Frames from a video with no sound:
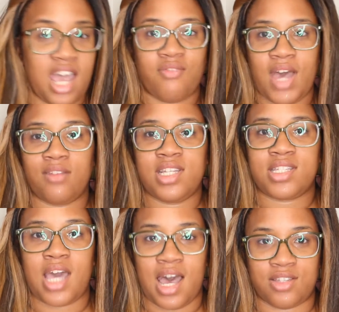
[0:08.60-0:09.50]
I found
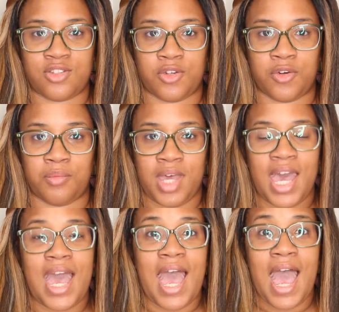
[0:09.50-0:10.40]
this costume
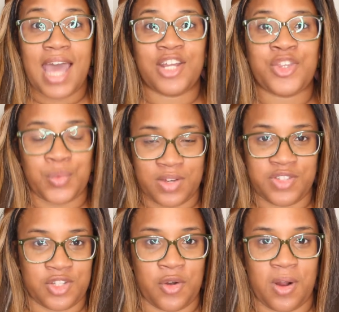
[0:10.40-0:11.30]
at a thrift
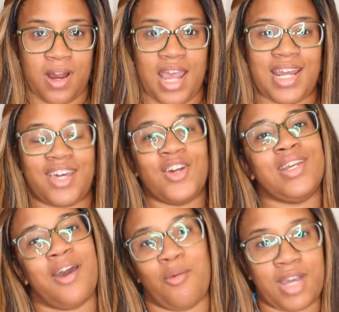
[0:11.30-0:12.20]
store and I
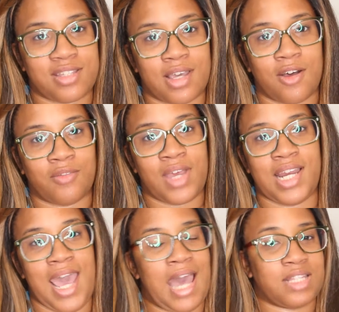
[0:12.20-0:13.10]
couldn't help myself
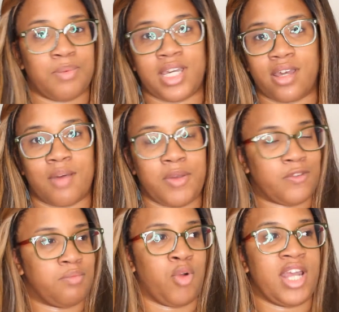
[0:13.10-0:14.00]
and I had to pick it up.
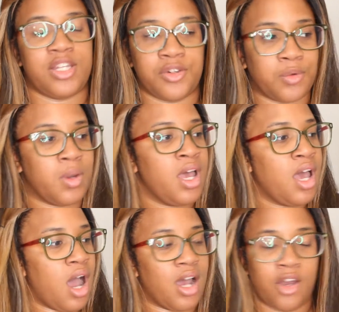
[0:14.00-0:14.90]
It was brand new,
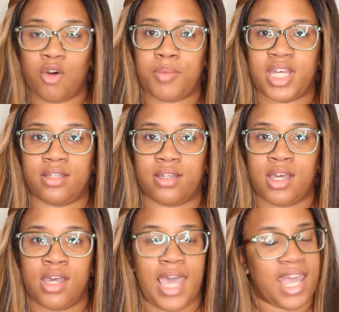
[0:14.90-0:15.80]
unopened,
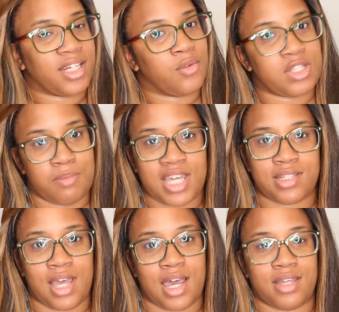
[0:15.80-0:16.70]
and it was my
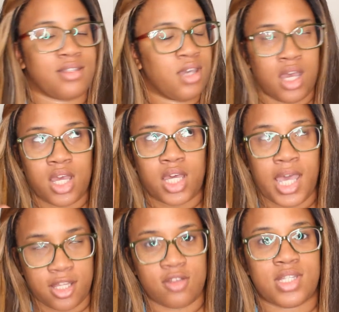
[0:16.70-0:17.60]
size.
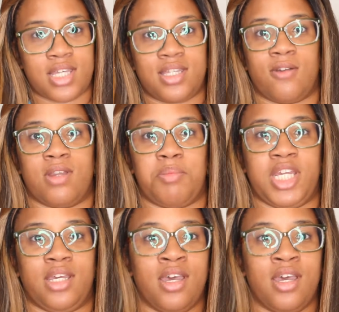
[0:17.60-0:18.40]
Can you say serendipity?